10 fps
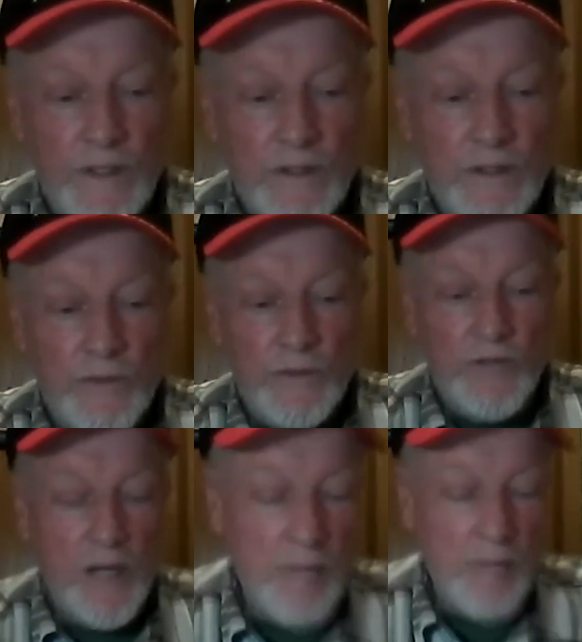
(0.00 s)
We've
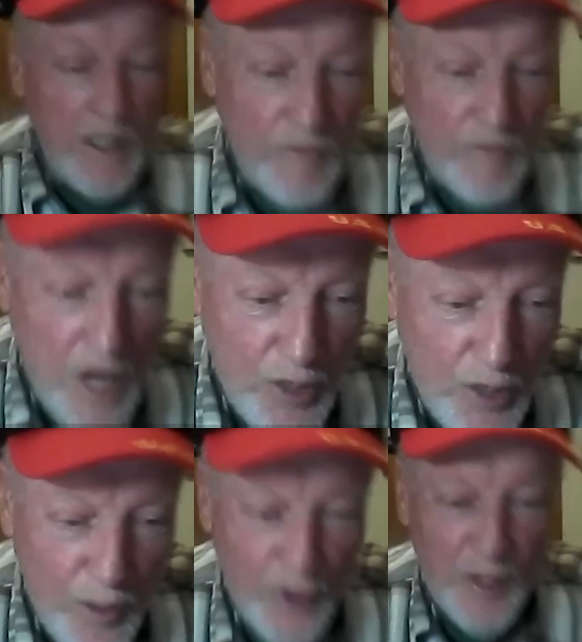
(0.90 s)
got a Medal of Honor
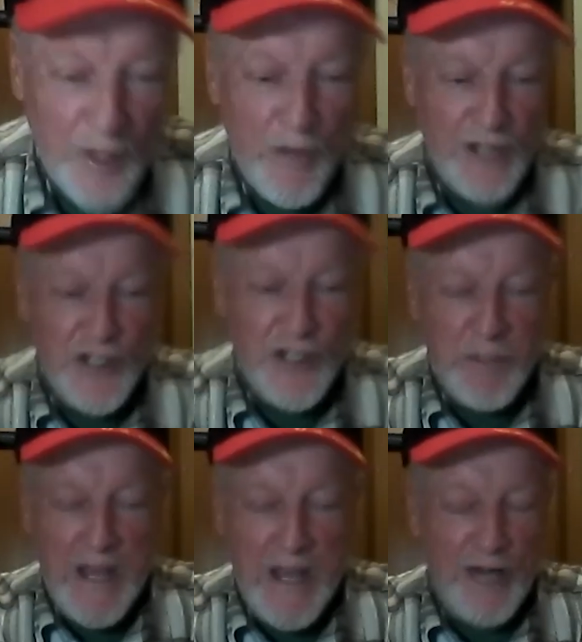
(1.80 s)
winner that brings his
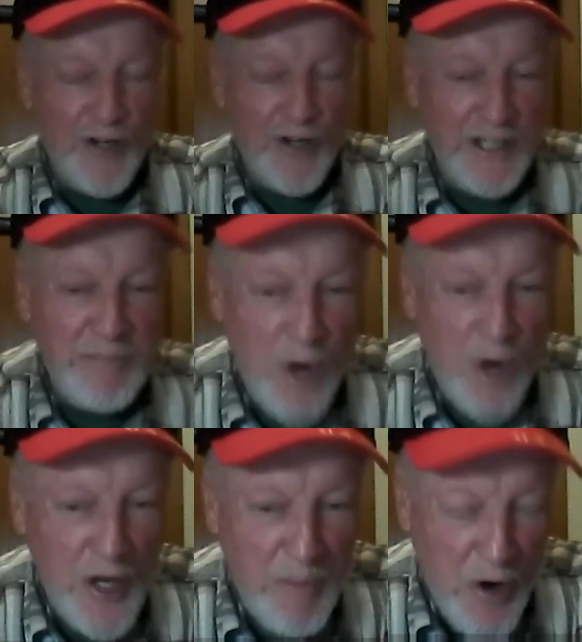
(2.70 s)
battery in,
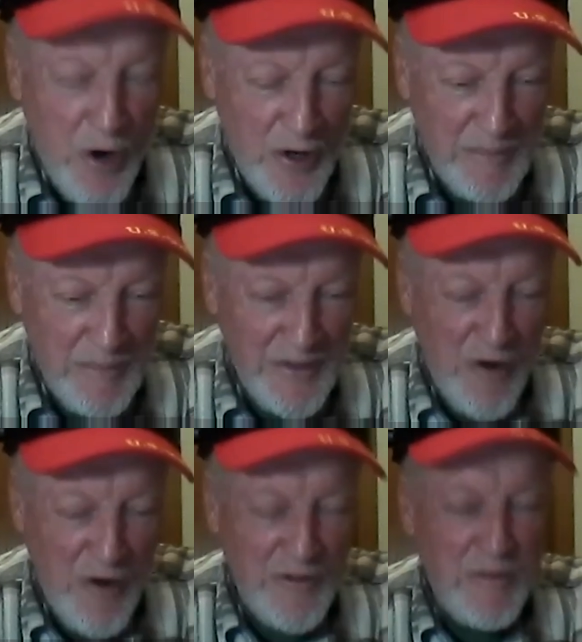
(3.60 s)
Barney Barnum,
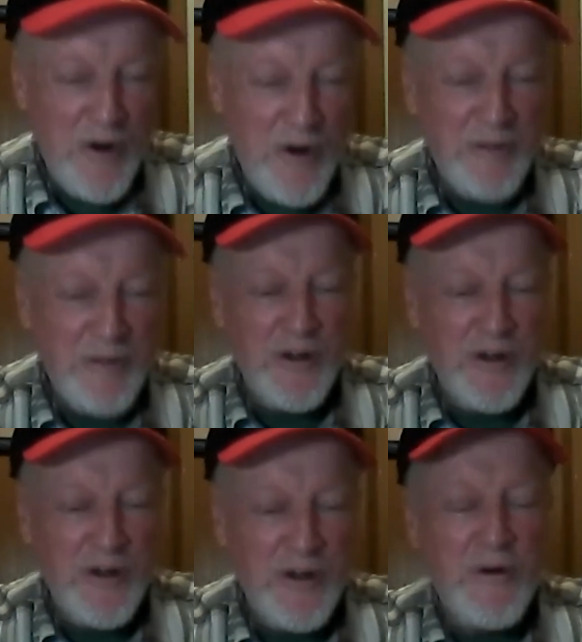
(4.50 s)
Harvey Barnum,
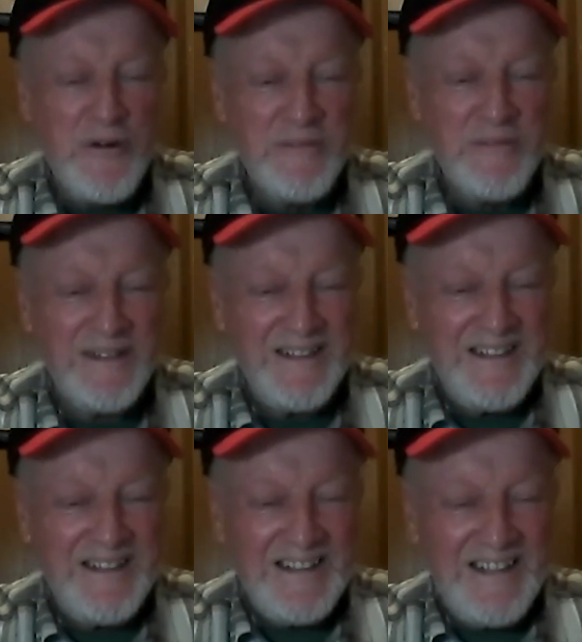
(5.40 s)
Barney Barnum.
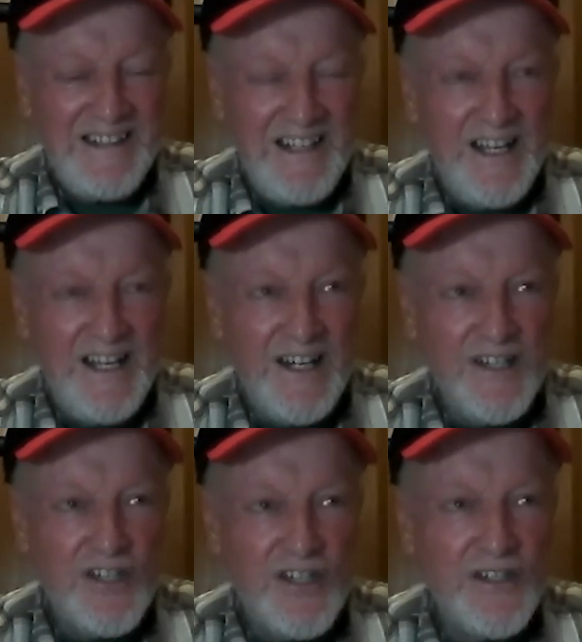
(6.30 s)
And he got
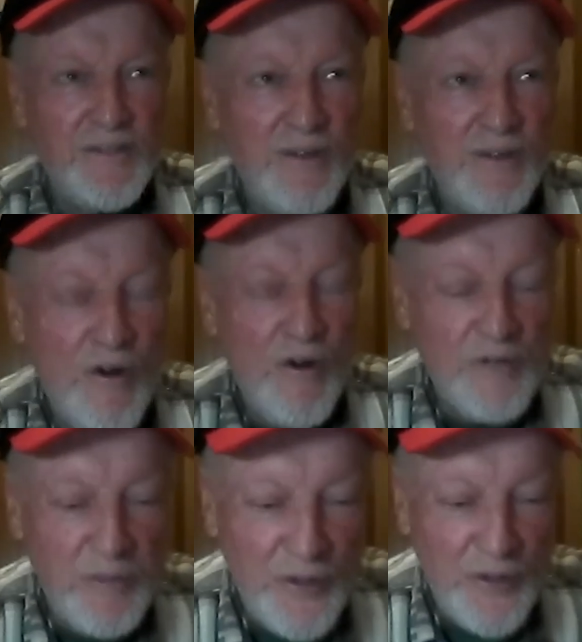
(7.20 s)
his in
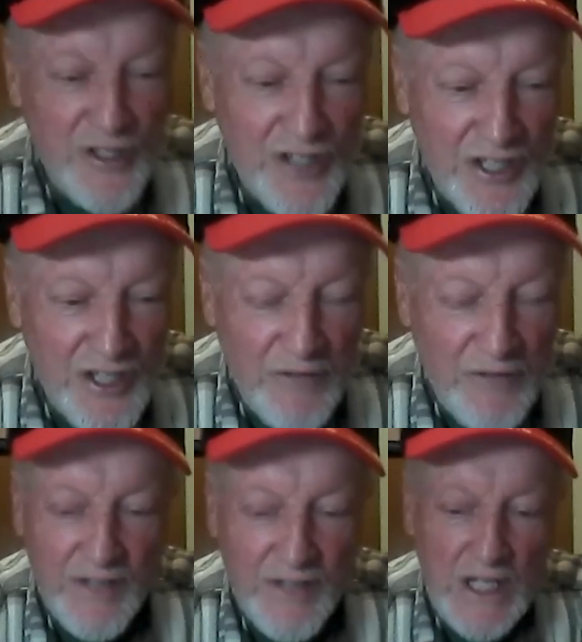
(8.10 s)
Harvest Moon in
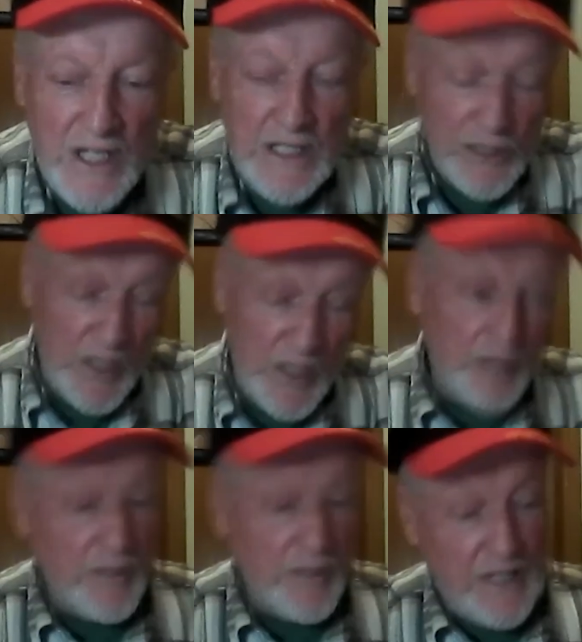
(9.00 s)
65. So we got
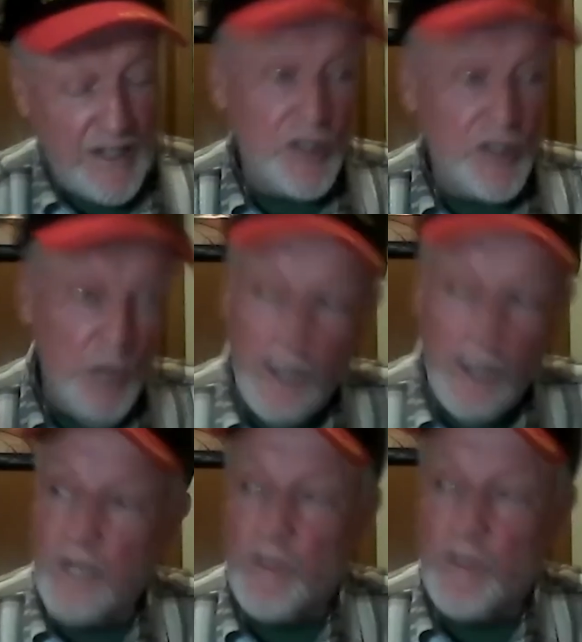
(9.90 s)
the, they said, we're going to
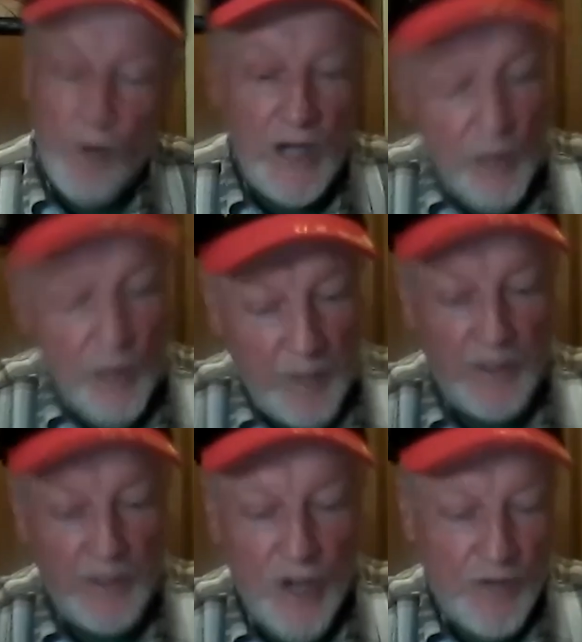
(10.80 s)
give you a break. We're going to
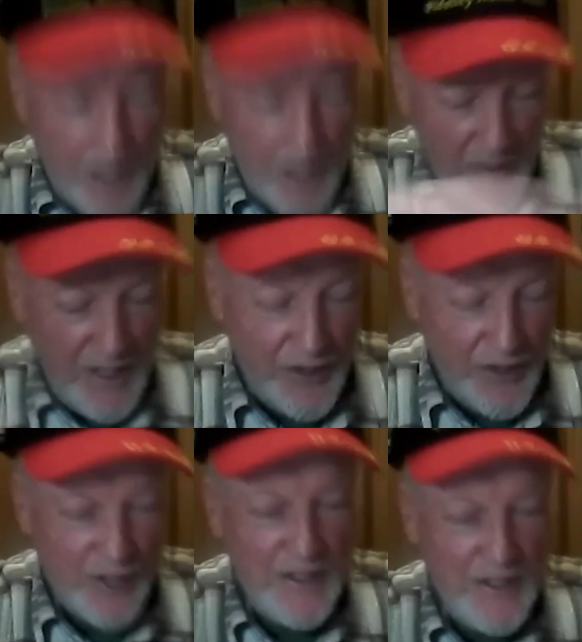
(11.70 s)
put Golf Company in
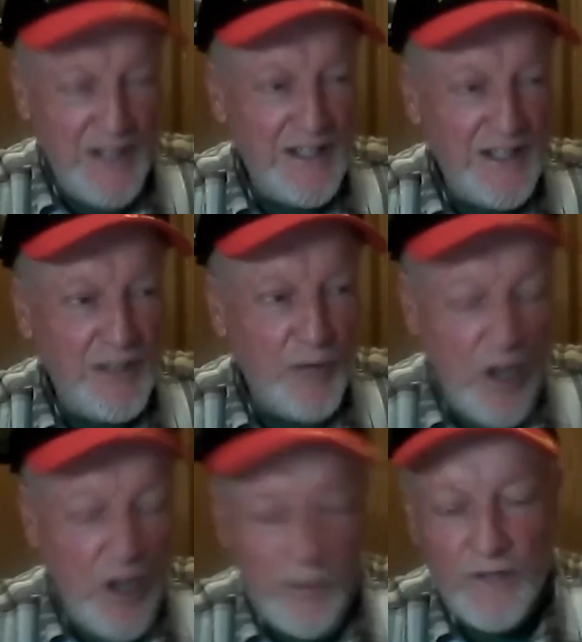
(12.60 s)
the, they
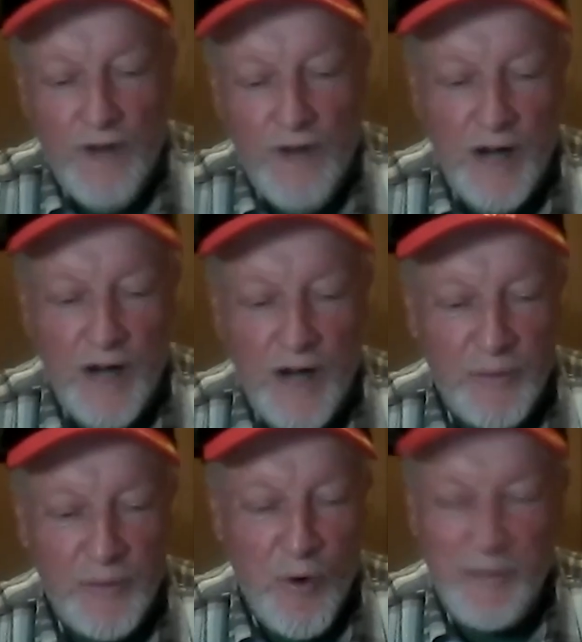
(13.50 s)
reopen the fire
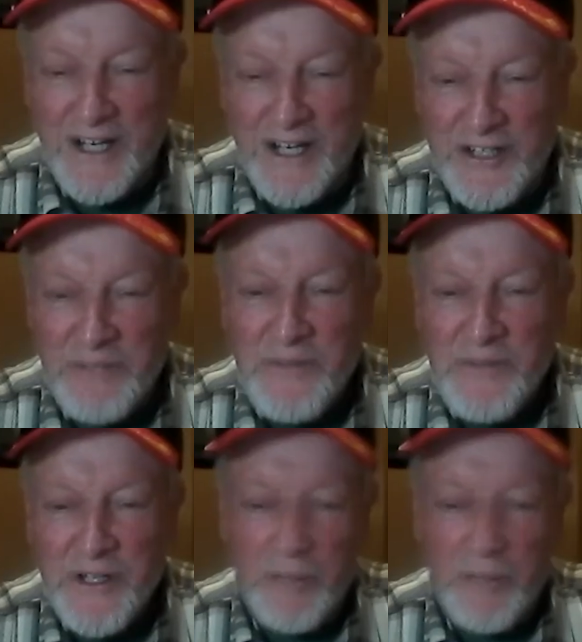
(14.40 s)
support base. We're going to